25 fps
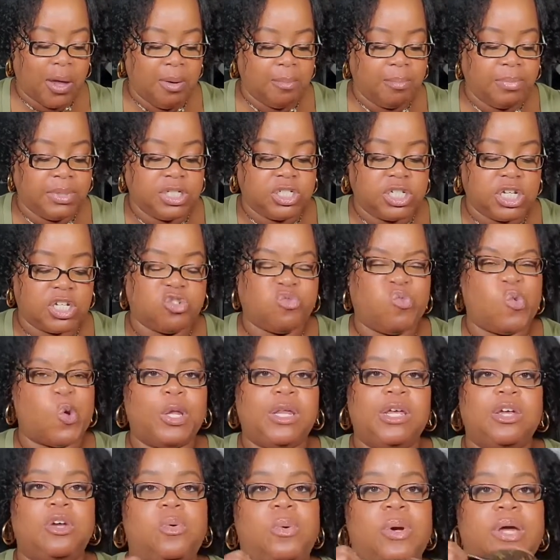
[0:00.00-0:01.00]
But just
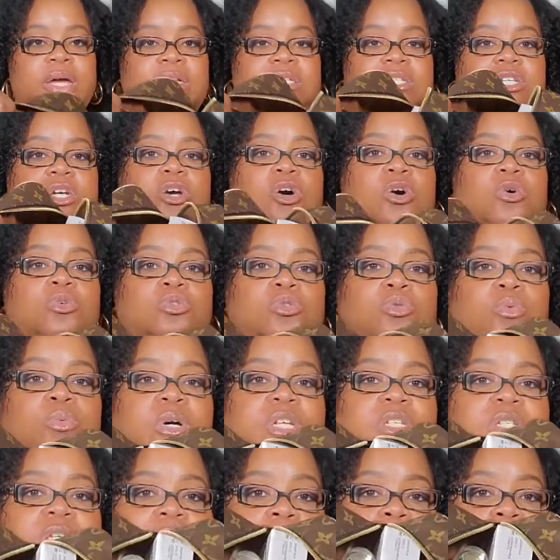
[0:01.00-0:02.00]
really quick to go through
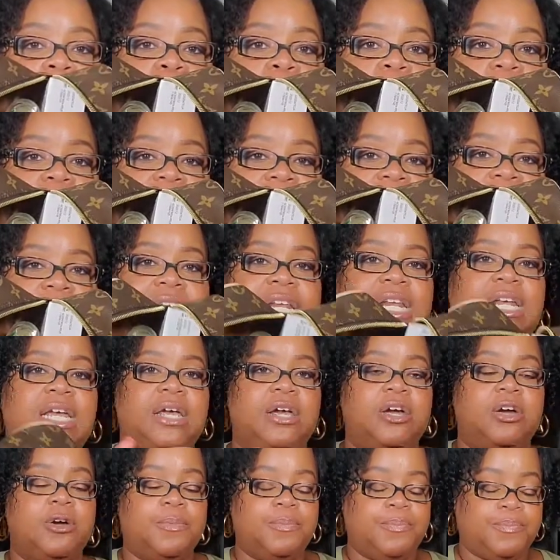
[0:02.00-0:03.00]
what's in
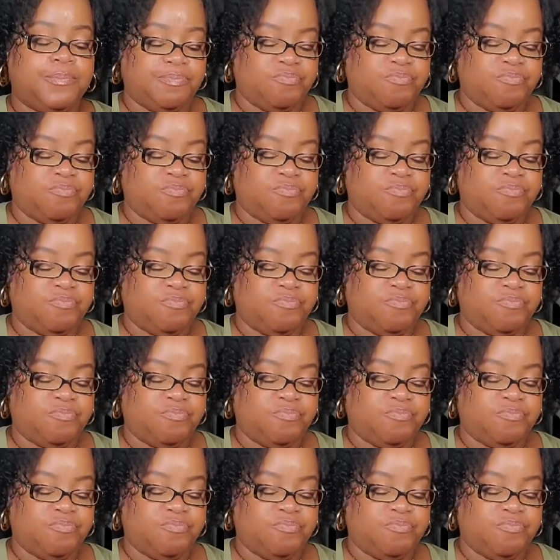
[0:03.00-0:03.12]
here.